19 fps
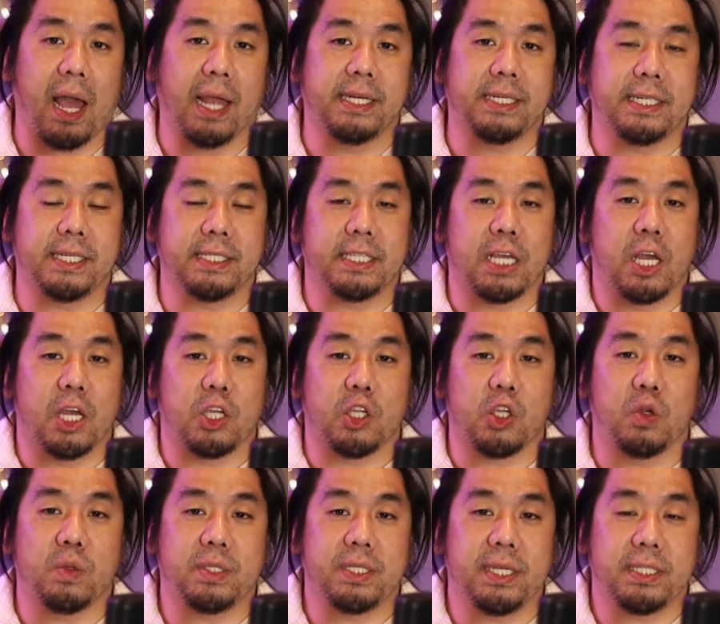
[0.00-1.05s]
I just
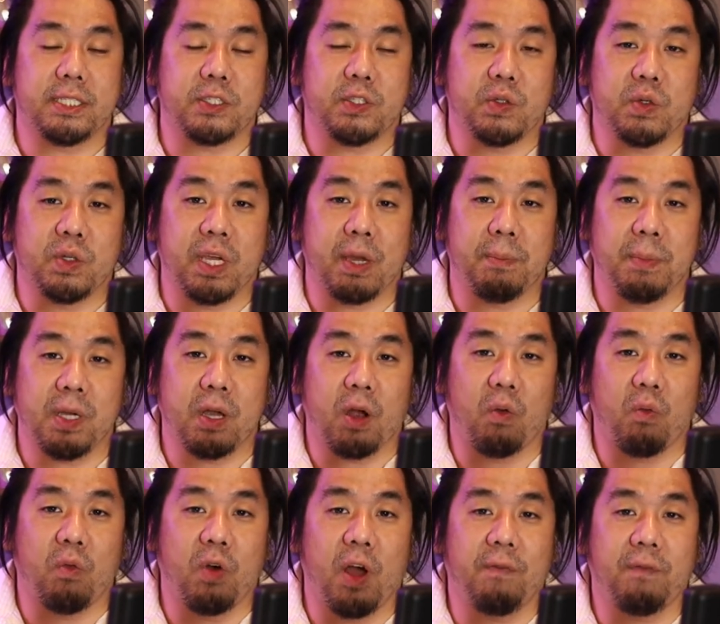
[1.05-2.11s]
use it to give me a
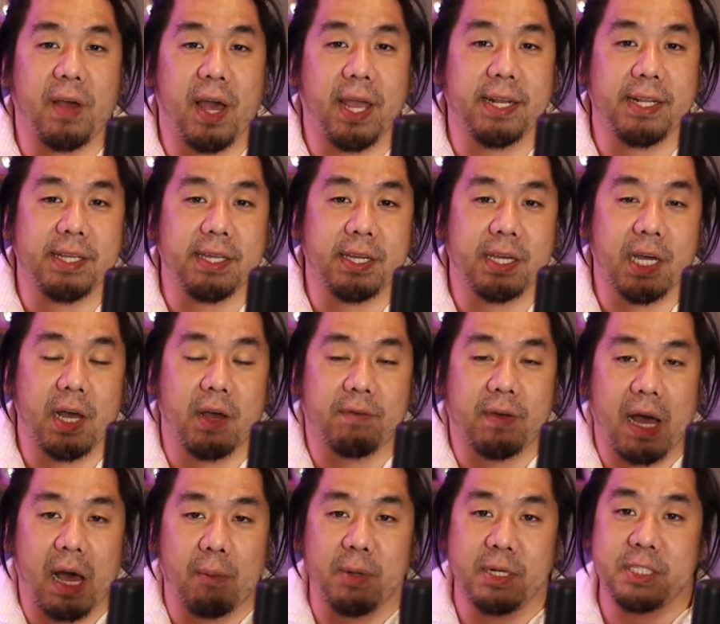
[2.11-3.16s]
rough idea of
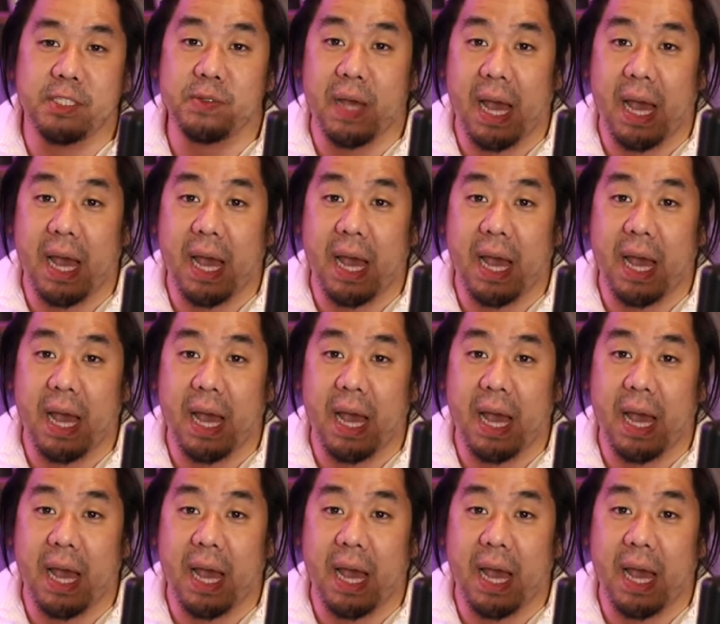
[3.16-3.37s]
how much